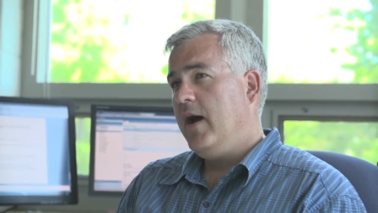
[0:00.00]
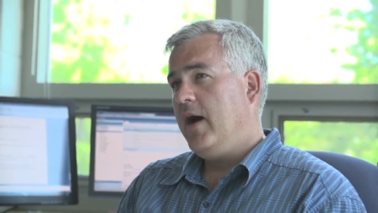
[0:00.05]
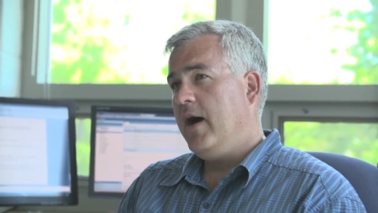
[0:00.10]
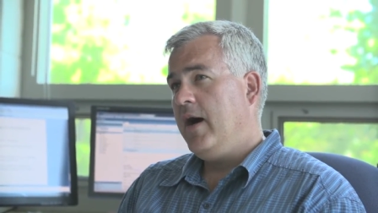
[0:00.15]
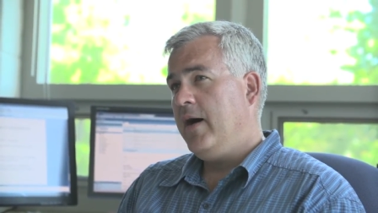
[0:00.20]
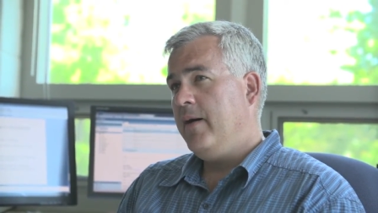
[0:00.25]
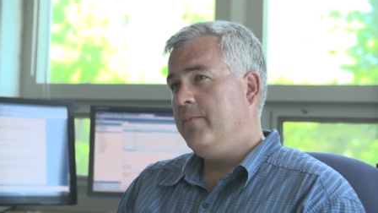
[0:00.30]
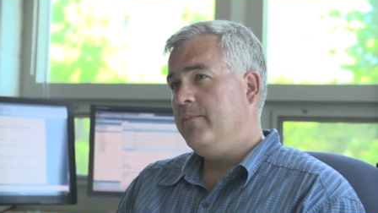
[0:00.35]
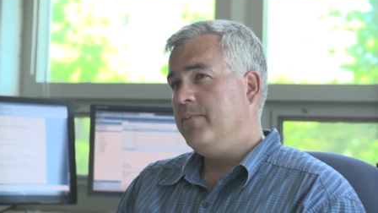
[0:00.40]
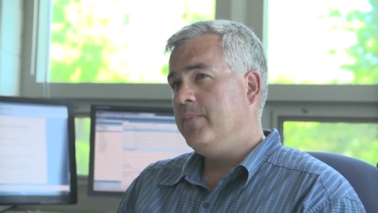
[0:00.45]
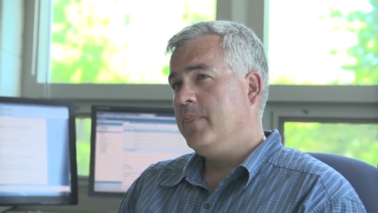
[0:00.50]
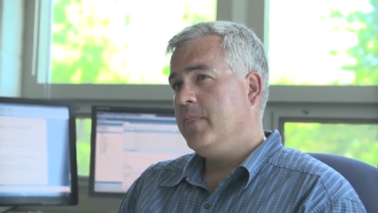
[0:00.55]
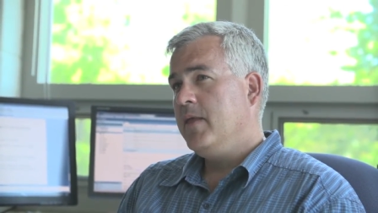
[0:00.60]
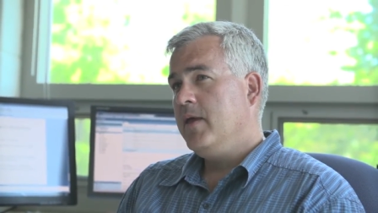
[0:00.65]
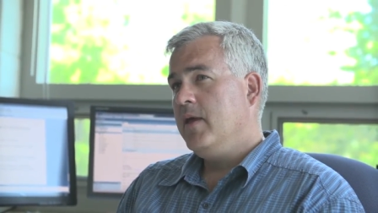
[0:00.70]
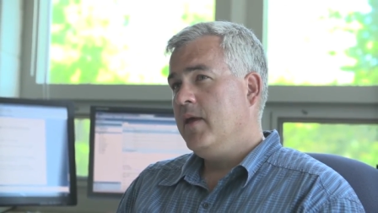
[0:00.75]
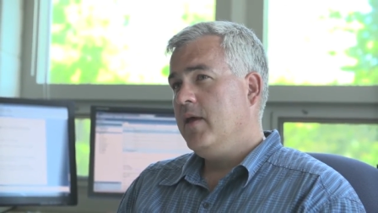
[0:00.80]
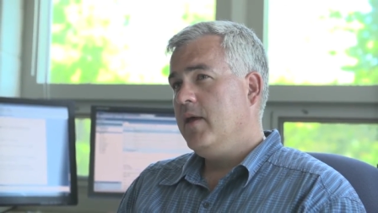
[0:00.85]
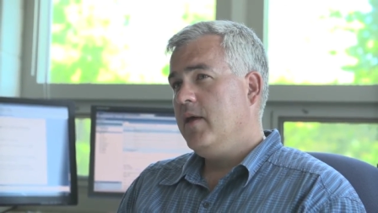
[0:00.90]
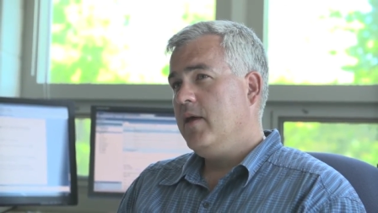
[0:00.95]
Um,
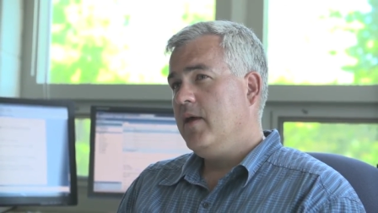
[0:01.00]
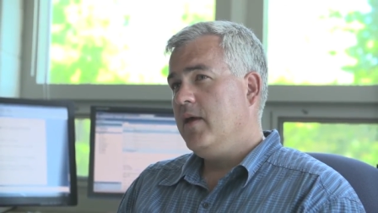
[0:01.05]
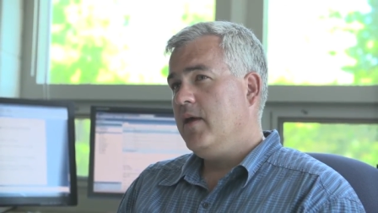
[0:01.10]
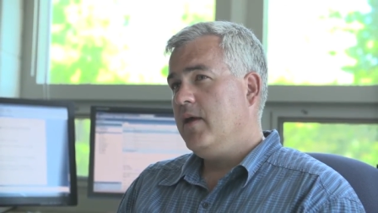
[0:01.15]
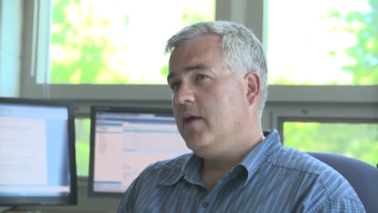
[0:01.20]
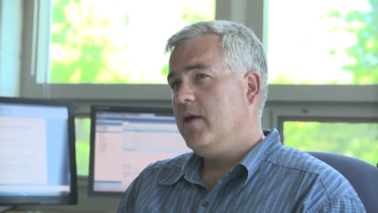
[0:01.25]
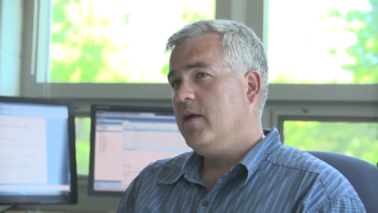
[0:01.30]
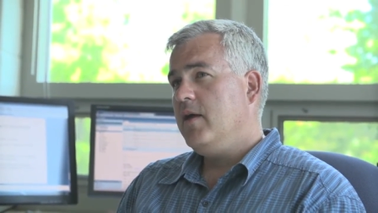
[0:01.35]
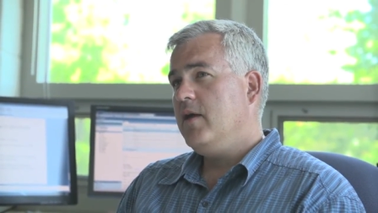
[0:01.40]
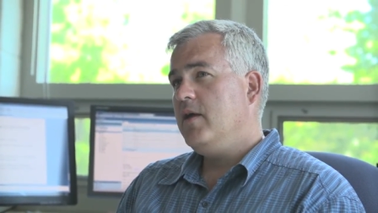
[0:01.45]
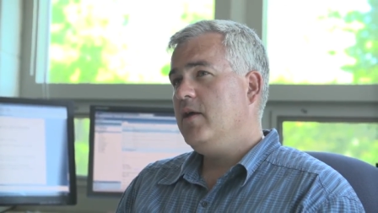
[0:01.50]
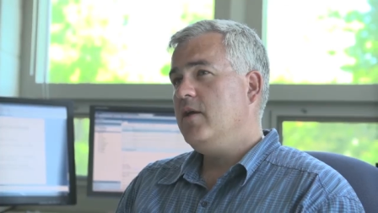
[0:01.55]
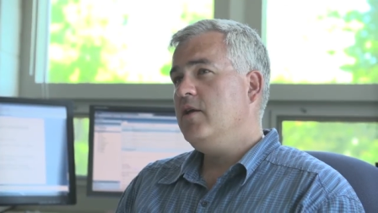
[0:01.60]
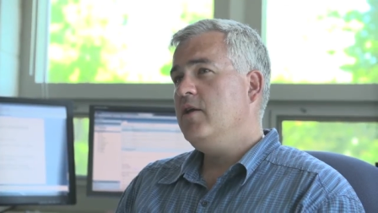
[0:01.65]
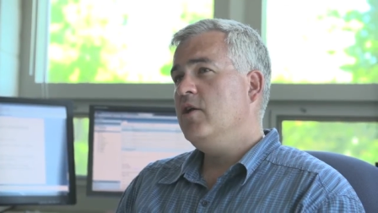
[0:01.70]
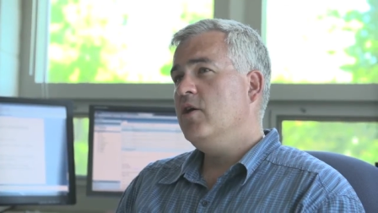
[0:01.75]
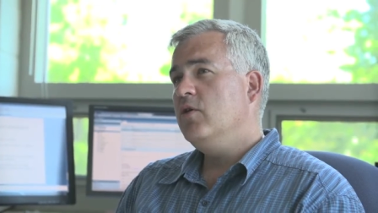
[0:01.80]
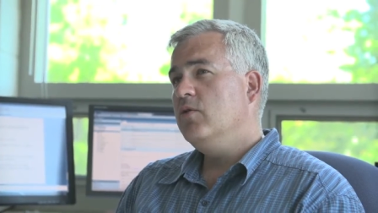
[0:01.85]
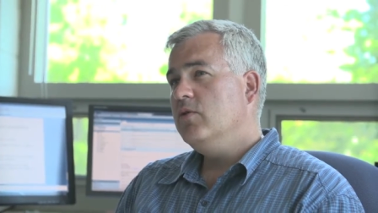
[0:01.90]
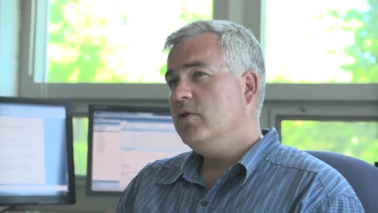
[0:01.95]

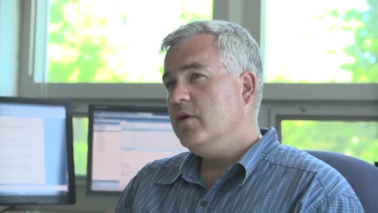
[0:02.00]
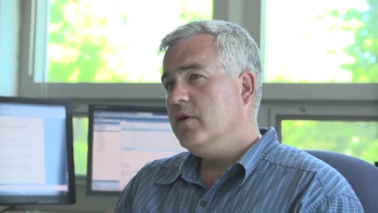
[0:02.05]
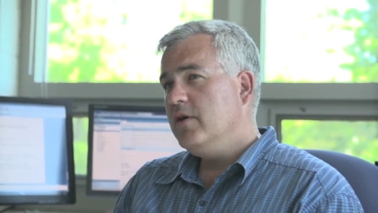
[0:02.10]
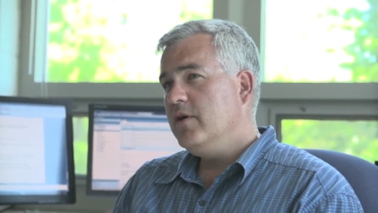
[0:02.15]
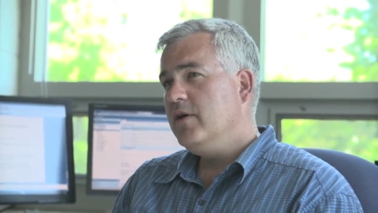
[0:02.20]
you know,